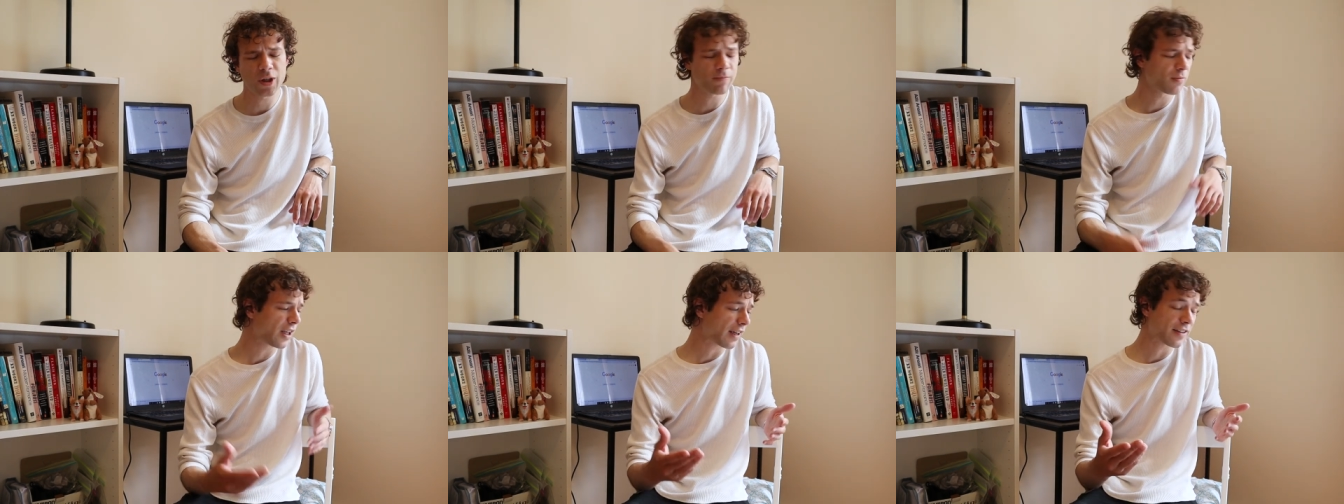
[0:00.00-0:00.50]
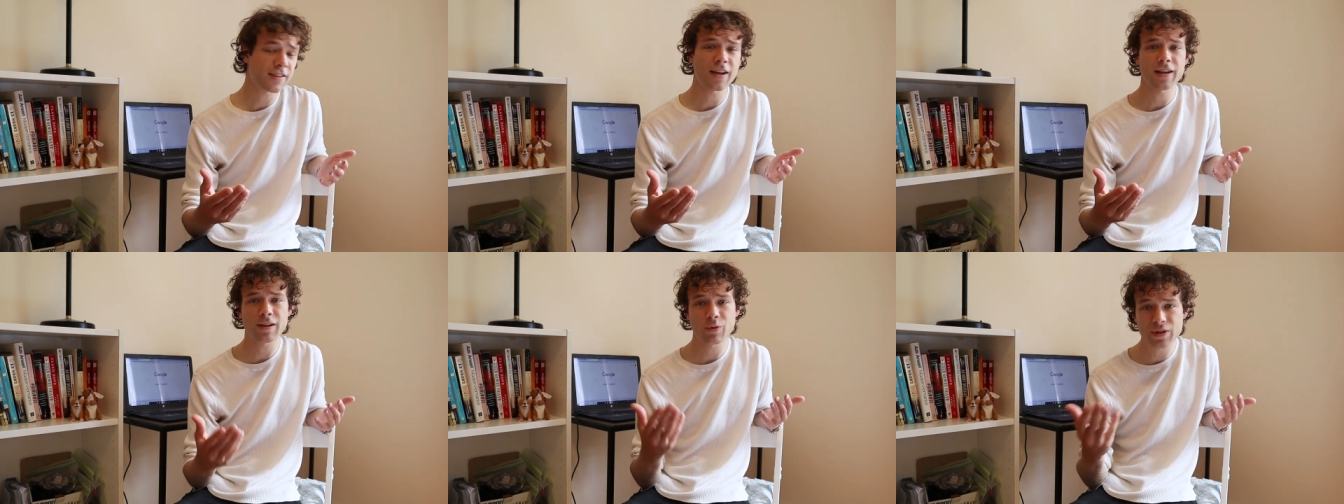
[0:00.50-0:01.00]
but like I
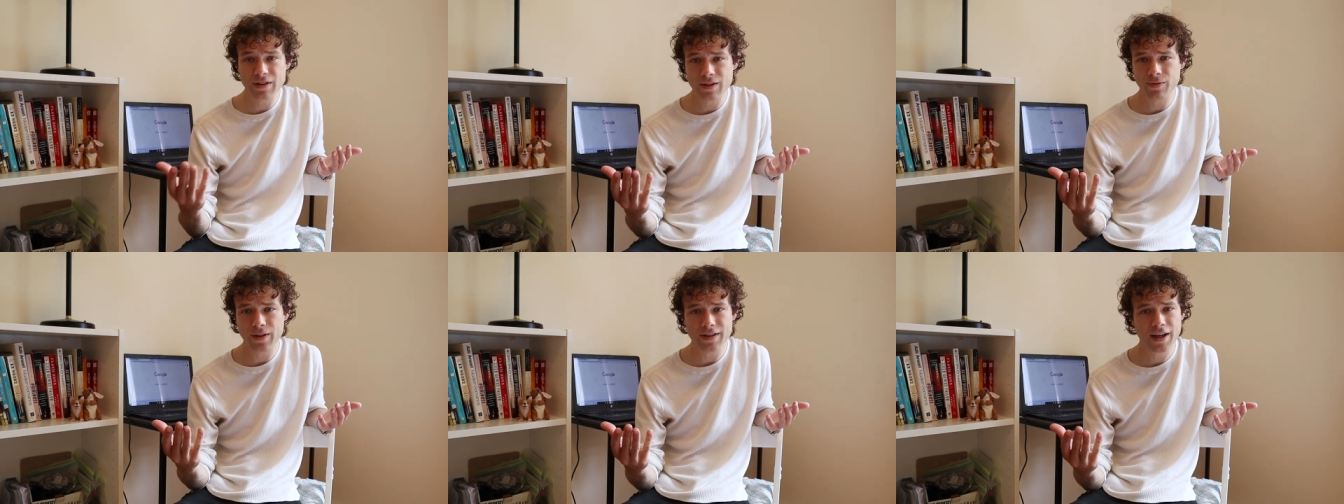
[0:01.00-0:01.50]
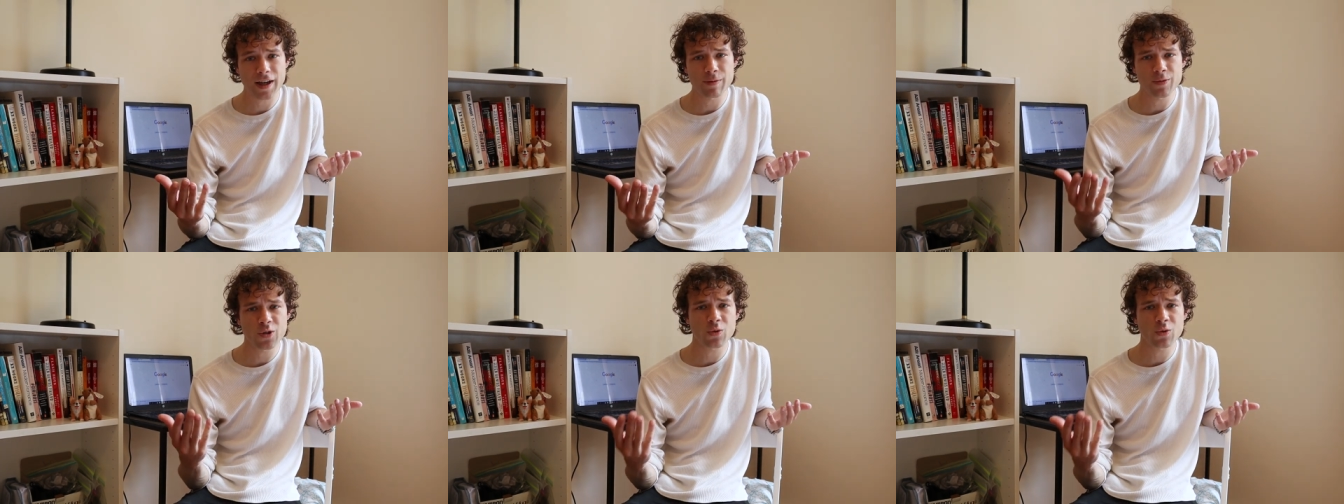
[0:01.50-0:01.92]
said, it was a different time.